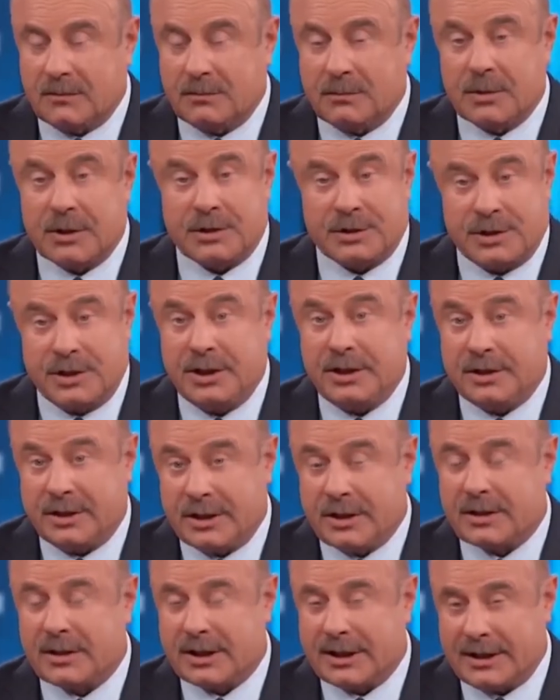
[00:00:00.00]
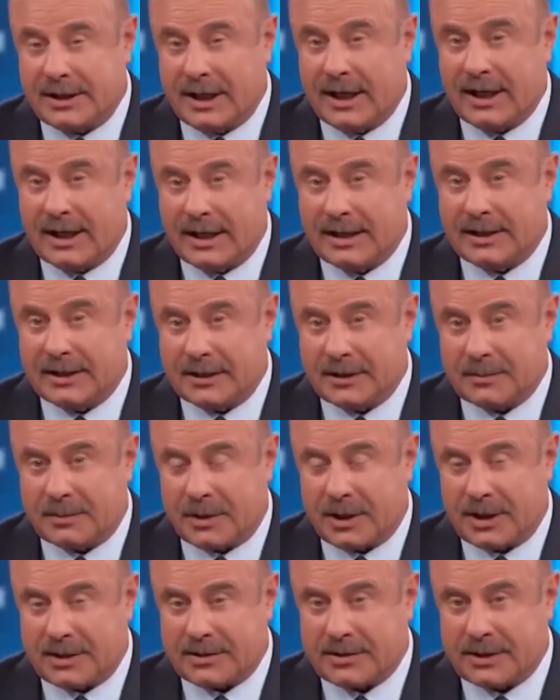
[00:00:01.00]
but she nearly died in the
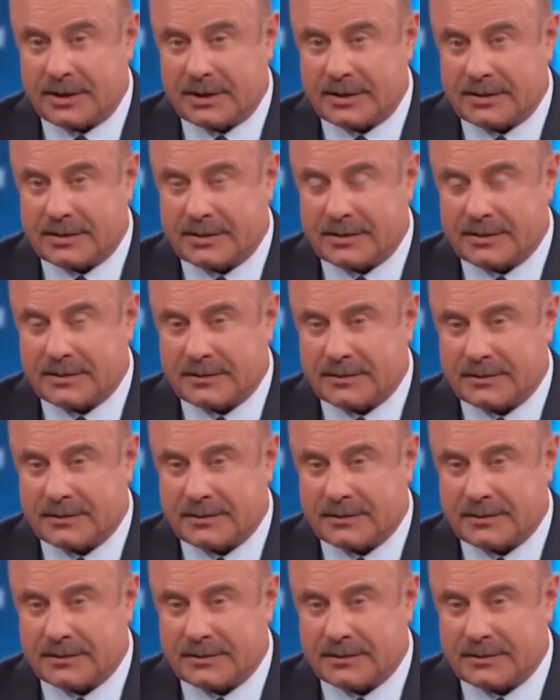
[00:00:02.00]
process.